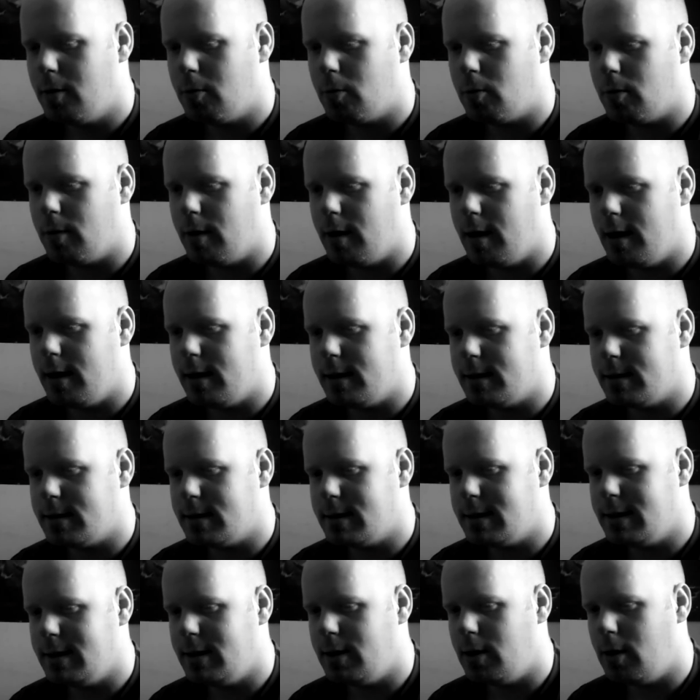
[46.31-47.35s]

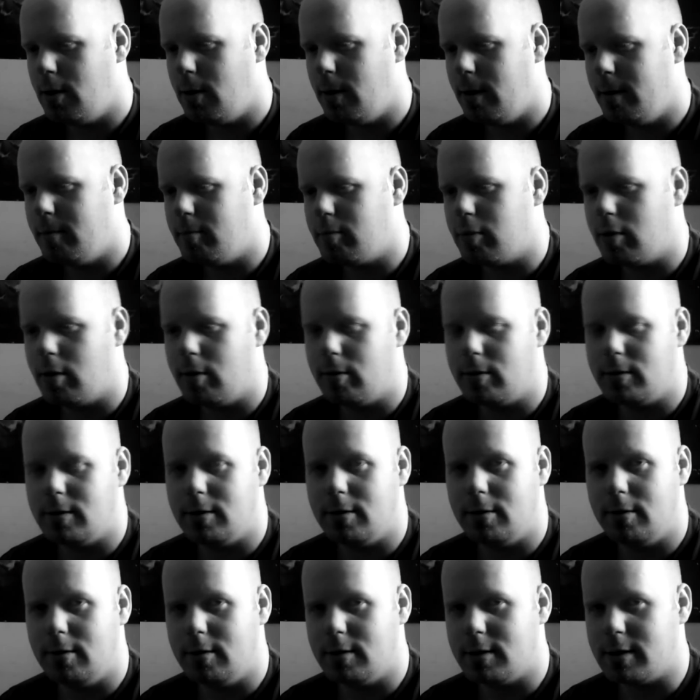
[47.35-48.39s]
Whereas, in Pro
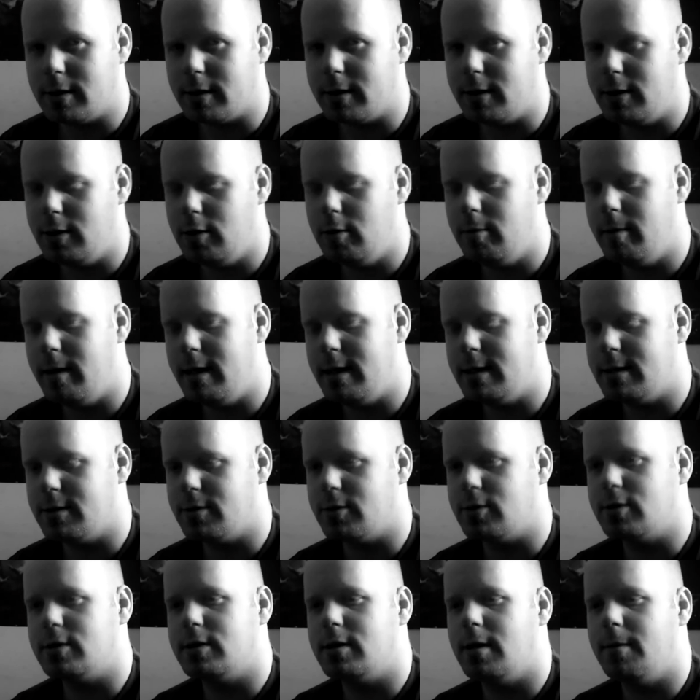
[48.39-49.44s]
Tools or Cubase or
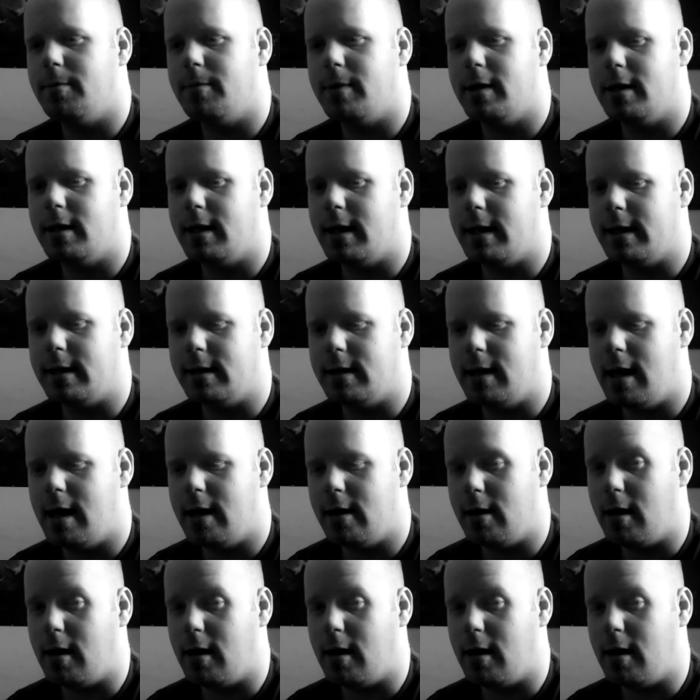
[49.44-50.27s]
something like that,